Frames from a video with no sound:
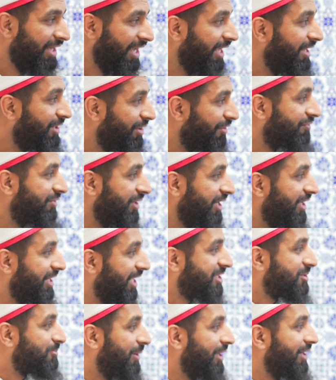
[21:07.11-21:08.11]
End of day,
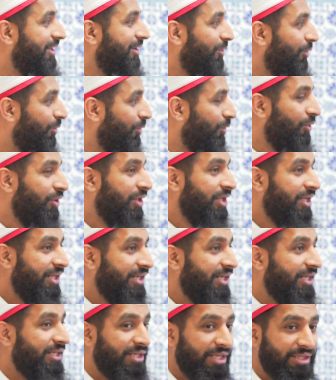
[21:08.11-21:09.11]
next man or
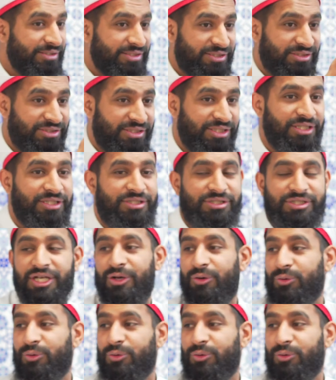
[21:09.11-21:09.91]
this teacher,